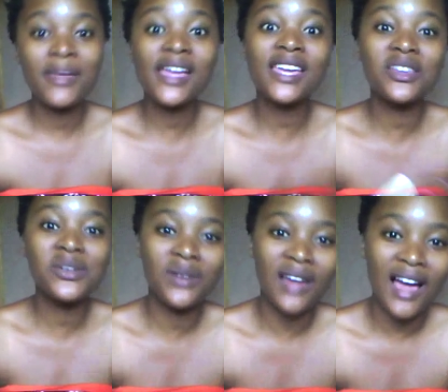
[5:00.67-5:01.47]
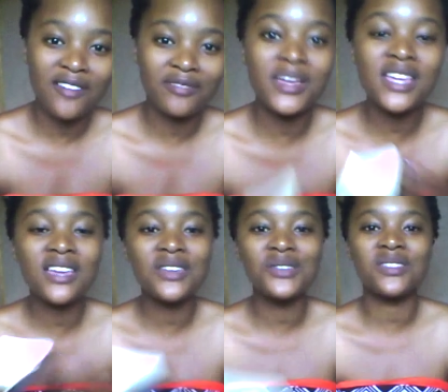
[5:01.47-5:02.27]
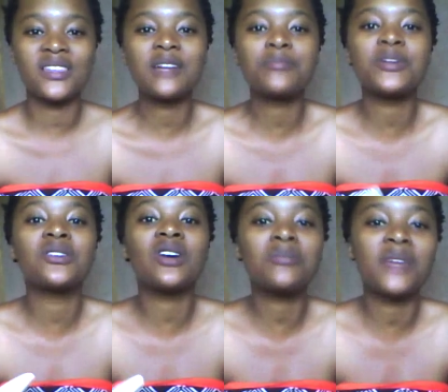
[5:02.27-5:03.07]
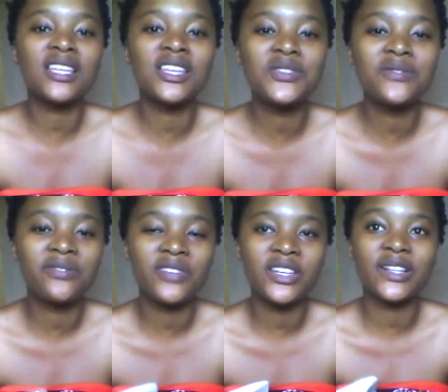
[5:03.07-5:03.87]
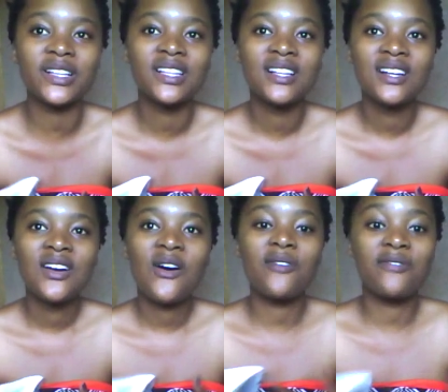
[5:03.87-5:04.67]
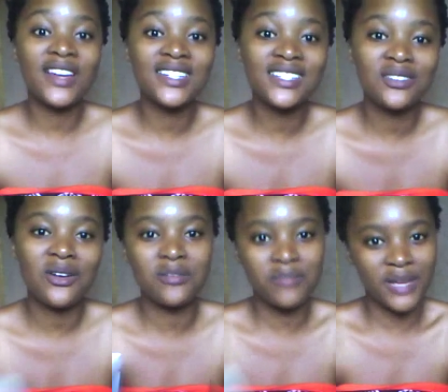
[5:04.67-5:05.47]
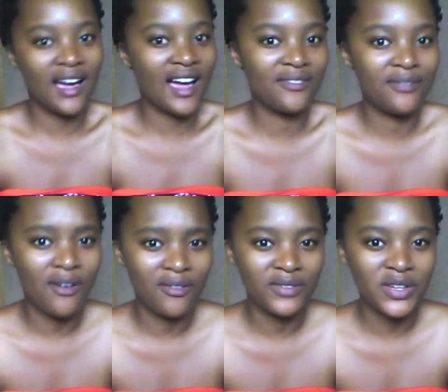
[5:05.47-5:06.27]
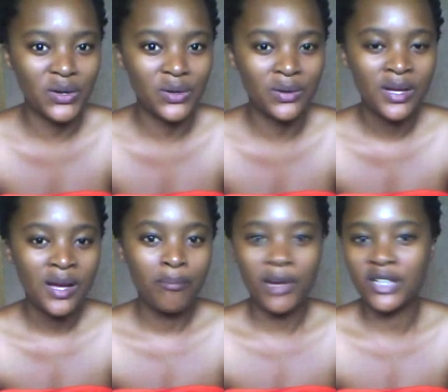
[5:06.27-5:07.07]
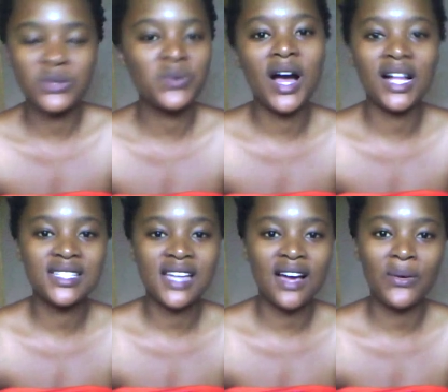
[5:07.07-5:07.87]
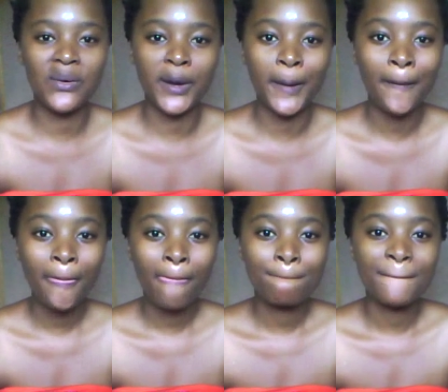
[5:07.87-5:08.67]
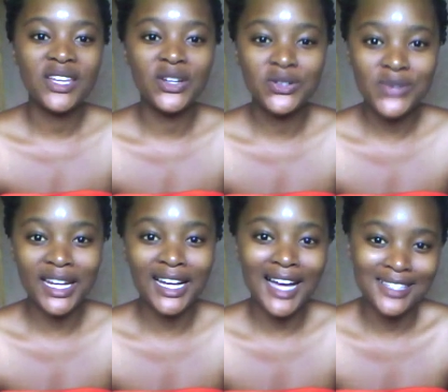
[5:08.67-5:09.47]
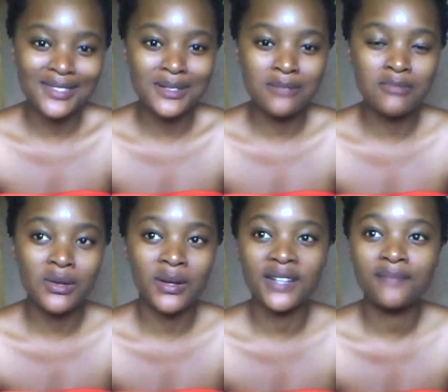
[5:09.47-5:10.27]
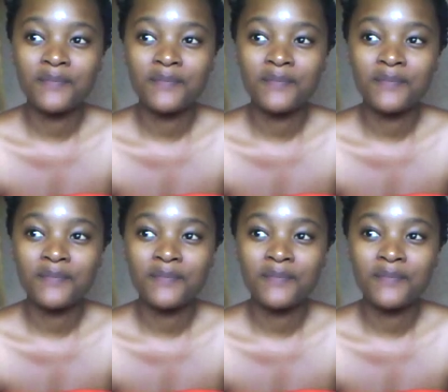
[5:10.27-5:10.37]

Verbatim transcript: making you laugh, making you think, but not making you feel offended on behalf of you know Bantu culture or you know Tswana customs or